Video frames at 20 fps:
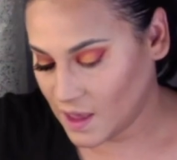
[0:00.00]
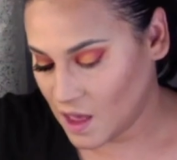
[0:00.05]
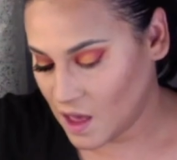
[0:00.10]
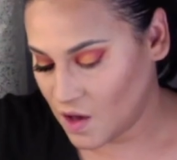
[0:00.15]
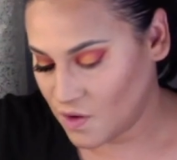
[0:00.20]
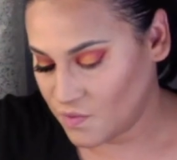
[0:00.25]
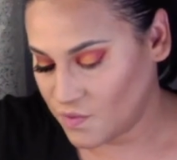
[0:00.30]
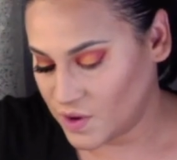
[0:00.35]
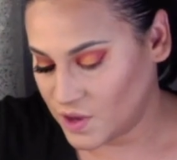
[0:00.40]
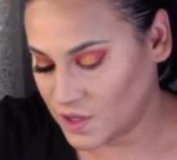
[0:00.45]

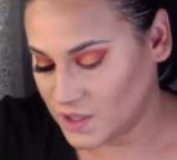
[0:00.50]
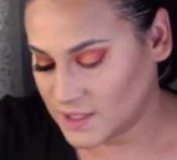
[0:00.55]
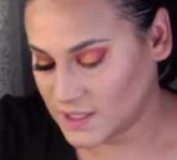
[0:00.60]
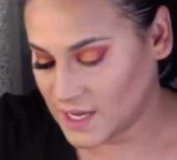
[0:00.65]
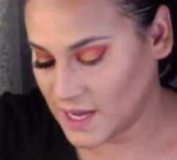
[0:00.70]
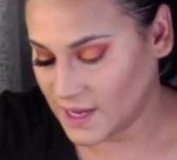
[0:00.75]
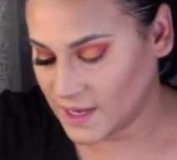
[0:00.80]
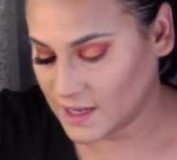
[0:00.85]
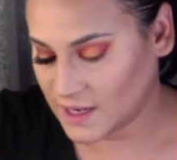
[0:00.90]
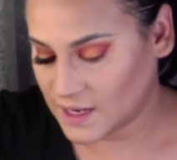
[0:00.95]
A Real
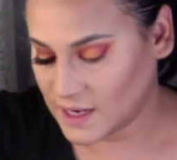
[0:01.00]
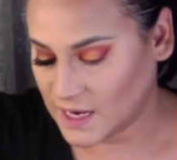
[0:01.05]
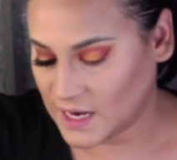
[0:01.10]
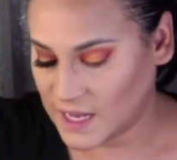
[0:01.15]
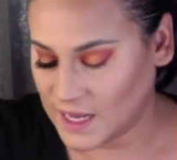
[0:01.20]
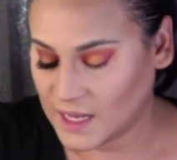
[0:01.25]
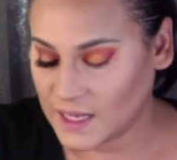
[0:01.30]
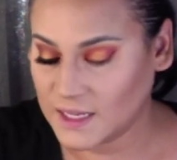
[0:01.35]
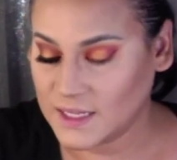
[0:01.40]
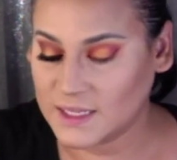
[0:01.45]

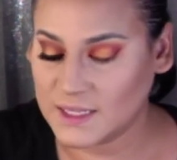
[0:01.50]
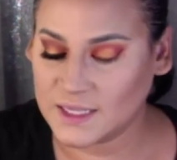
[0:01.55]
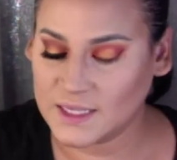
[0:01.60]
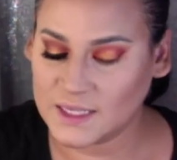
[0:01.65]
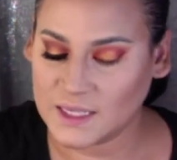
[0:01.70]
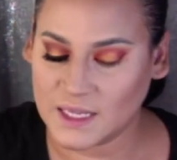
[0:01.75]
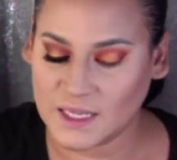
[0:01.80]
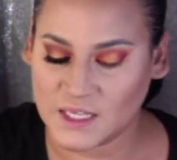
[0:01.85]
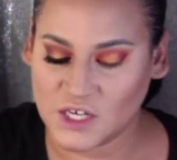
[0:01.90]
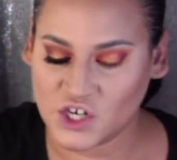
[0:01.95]
Techniques
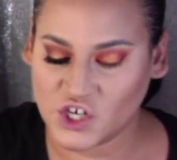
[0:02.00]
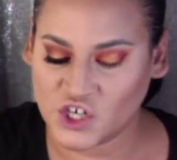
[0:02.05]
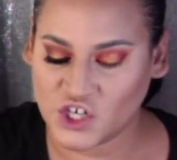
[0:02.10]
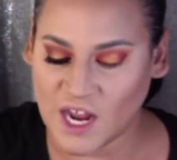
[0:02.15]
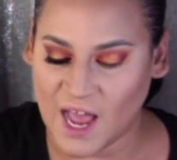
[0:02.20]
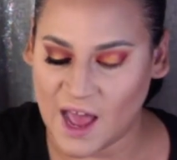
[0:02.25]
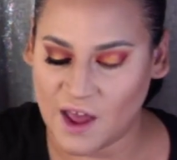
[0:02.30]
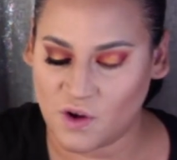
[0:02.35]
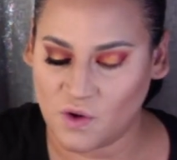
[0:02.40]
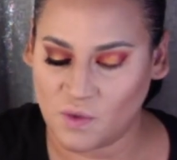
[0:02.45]

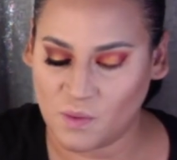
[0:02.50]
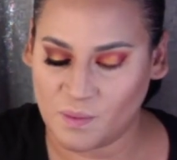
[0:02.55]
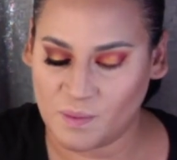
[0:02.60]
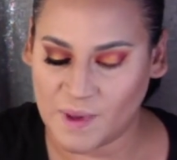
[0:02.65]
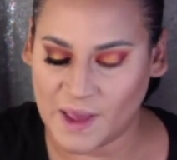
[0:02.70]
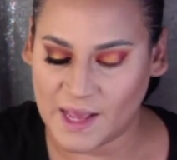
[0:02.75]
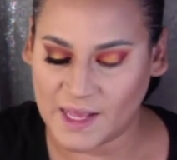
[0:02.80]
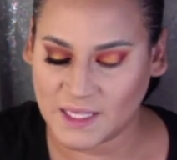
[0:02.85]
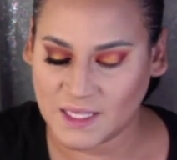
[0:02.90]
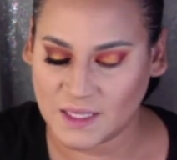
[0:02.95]
shadow
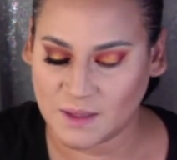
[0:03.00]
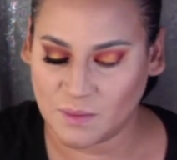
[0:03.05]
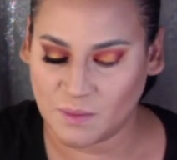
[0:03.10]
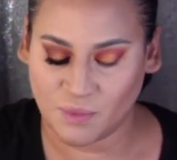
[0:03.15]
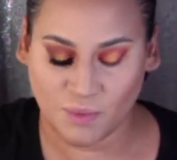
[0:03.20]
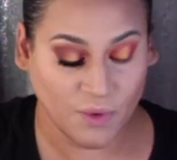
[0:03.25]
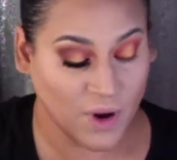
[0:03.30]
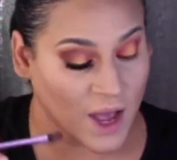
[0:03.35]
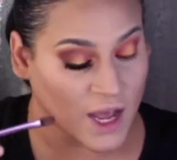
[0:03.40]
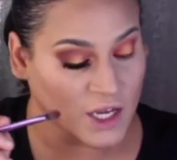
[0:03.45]
base
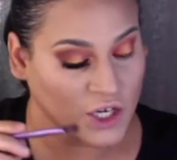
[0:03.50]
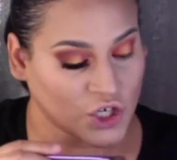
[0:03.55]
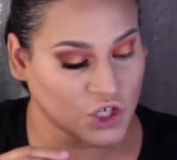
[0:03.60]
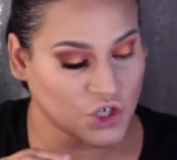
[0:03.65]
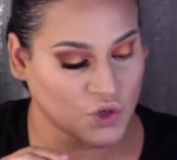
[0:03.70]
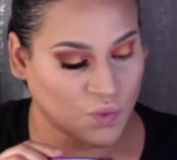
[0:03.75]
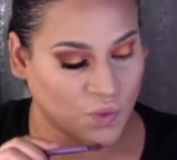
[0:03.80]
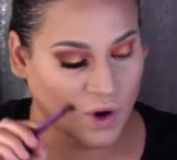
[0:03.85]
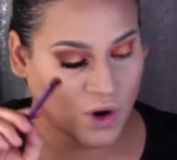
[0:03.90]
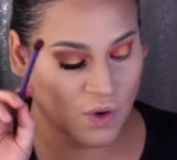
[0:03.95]

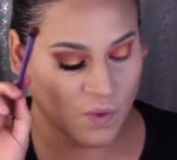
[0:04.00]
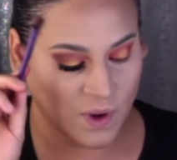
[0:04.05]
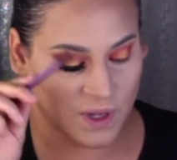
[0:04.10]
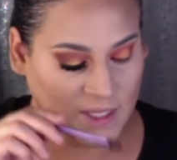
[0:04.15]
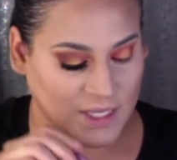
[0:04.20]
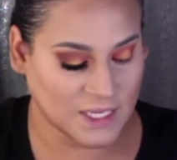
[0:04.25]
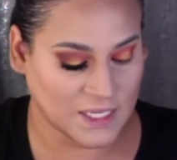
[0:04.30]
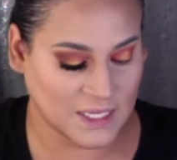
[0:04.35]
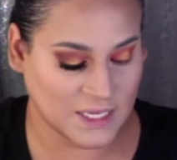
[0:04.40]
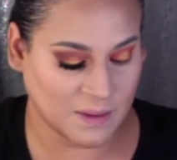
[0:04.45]
brush, we're going
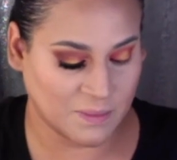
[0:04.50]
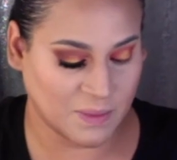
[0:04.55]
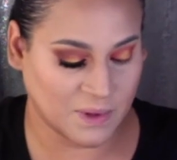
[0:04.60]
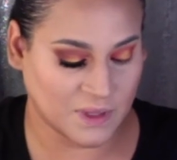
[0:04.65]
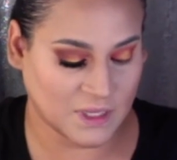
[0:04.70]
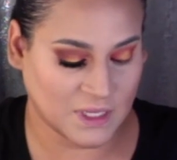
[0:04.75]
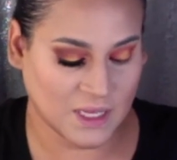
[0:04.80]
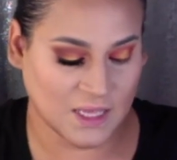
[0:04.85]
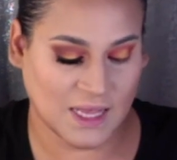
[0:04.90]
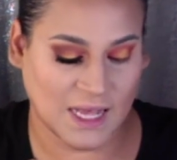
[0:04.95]
to dip
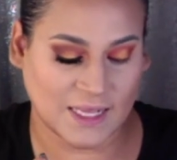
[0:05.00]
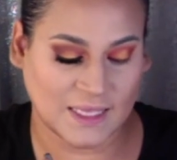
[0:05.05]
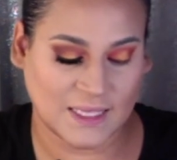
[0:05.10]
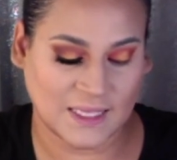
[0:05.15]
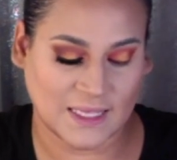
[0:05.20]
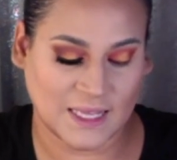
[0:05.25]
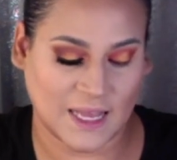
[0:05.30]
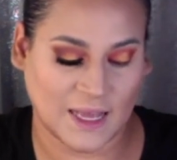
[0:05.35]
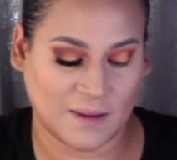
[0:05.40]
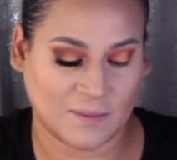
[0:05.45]
into that
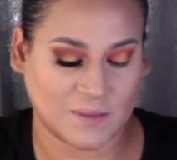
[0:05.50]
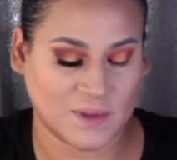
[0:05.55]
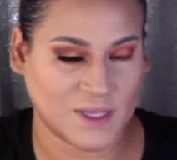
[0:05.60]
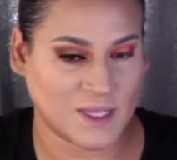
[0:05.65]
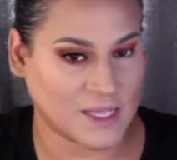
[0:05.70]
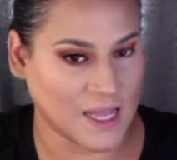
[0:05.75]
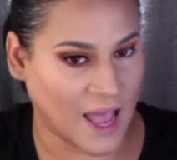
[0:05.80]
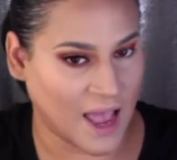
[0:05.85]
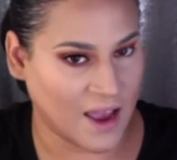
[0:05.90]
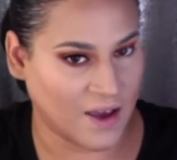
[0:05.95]
same
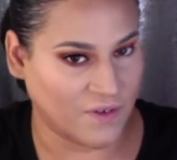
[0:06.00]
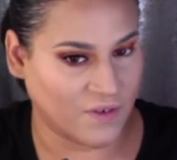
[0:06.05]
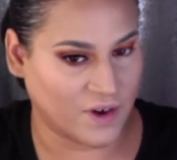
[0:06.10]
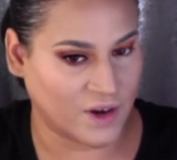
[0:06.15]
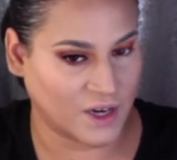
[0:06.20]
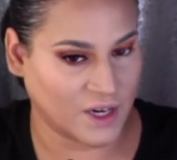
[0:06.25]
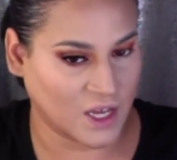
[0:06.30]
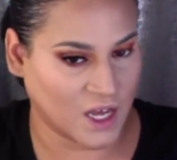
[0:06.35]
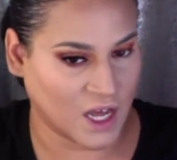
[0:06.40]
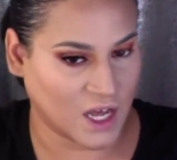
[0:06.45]

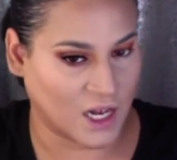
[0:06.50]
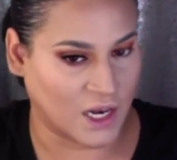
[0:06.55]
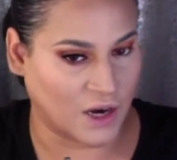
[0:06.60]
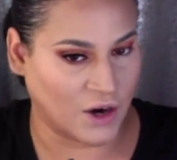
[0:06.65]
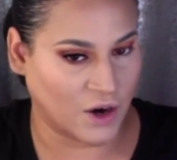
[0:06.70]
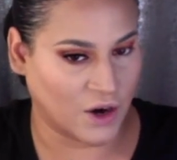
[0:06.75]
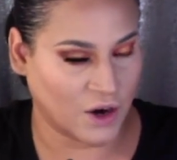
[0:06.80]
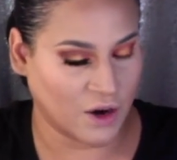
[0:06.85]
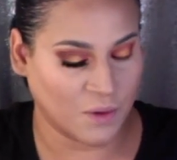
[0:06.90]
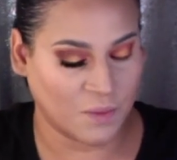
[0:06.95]
Siren
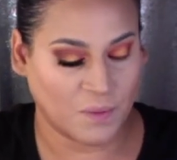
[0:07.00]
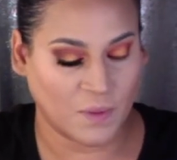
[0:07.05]
color.